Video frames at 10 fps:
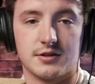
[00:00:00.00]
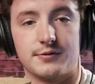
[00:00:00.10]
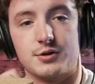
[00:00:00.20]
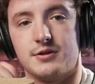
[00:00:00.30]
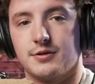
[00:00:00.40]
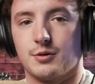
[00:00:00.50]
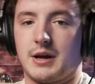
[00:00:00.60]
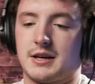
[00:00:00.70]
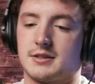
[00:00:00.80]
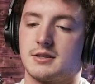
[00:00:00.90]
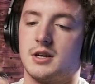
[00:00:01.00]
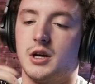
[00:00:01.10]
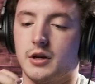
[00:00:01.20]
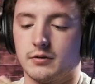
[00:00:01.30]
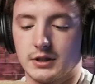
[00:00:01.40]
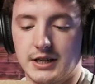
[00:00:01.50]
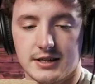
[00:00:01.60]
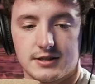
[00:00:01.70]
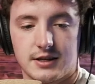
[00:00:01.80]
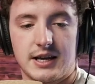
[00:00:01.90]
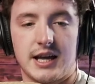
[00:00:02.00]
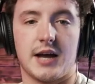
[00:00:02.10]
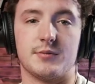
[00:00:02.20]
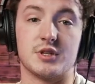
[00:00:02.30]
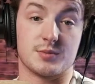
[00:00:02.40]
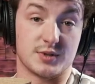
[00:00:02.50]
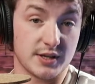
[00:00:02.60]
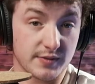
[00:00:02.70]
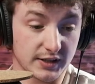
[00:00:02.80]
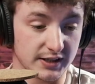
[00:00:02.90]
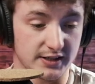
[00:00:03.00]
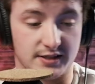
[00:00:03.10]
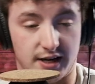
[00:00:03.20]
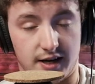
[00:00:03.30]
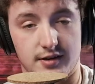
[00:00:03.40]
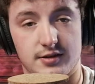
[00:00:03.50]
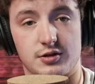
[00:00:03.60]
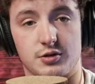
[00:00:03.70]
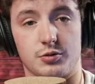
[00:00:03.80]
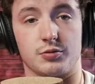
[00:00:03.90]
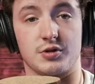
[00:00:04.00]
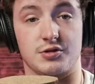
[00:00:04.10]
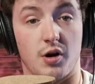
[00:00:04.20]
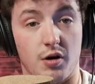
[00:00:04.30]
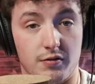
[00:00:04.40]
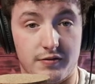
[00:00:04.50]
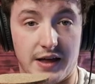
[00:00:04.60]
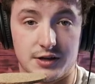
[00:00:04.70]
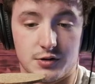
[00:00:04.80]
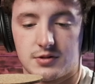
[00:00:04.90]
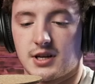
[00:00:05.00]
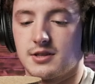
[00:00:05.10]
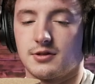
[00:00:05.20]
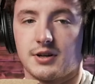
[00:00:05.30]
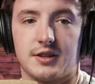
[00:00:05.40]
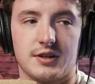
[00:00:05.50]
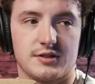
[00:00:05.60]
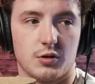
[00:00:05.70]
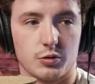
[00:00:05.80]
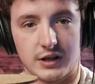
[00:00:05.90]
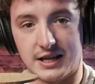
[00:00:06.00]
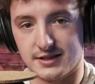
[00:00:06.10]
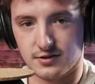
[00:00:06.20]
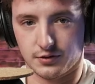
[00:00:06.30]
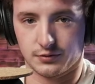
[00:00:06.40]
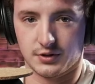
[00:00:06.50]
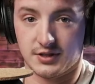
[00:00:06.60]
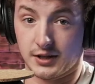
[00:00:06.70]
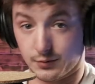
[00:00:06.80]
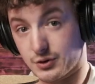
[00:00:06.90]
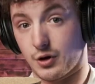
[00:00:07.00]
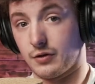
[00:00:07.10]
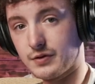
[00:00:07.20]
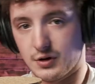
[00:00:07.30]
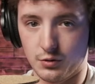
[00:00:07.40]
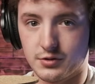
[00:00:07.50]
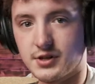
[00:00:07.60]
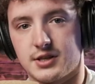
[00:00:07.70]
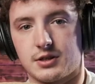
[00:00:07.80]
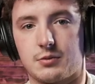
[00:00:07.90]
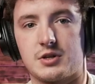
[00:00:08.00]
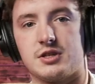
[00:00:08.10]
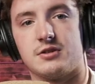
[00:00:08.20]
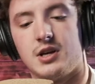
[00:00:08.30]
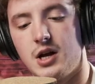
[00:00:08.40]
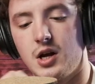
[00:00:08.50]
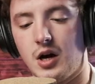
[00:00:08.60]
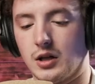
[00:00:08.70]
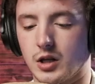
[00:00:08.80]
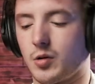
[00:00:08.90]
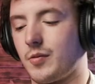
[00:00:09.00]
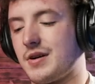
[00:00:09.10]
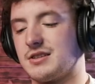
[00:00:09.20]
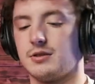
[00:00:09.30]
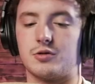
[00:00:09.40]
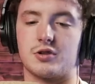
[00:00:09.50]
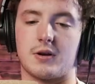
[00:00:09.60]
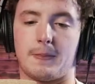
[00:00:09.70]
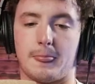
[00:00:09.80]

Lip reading: Fujifilm has released have been specifically designed to resolve that new sensor, and these old lenses are designed to resolve the old sensor, which is lower resolution.